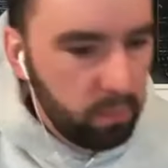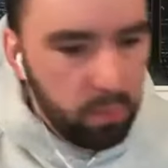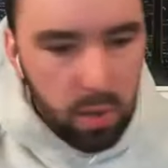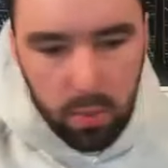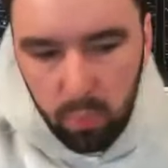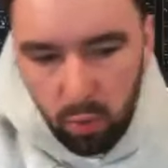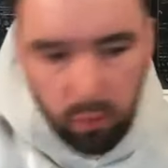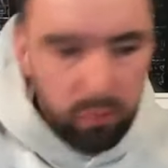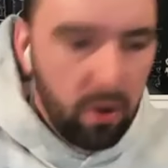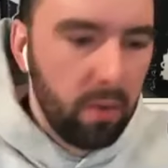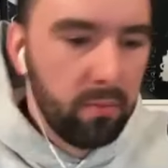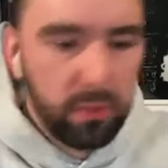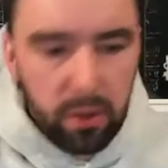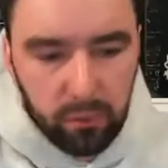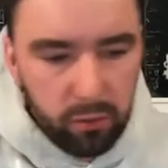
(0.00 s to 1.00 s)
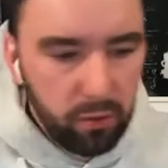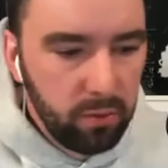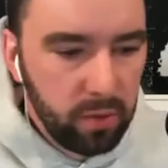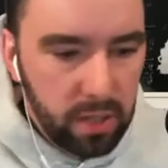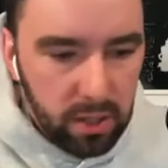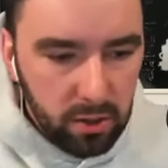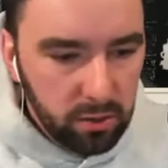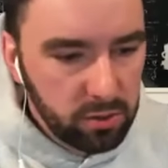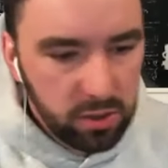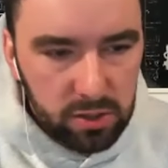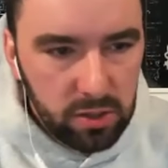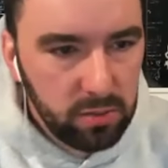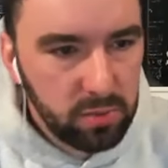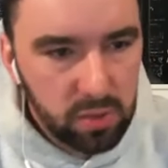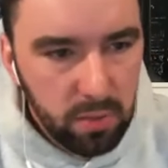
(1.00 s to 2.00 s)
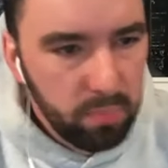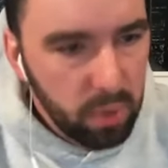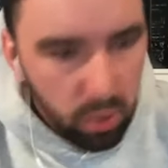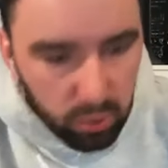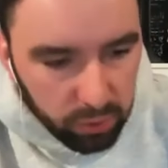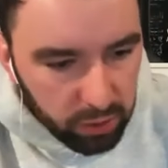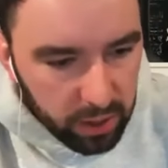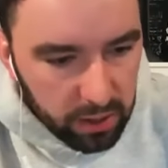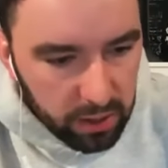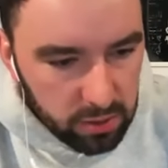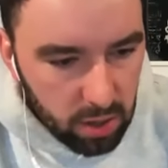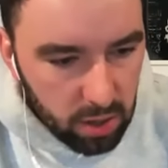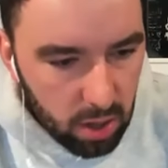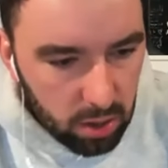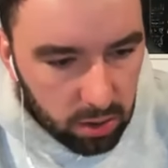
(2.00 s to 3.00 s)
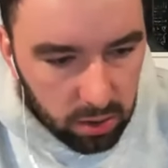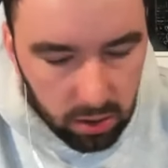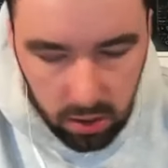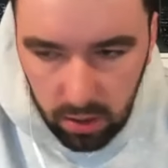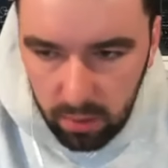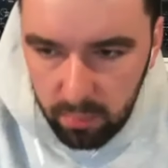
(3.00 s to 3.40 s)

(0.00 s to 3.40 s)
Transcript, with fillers: people from different ecosystems to build things on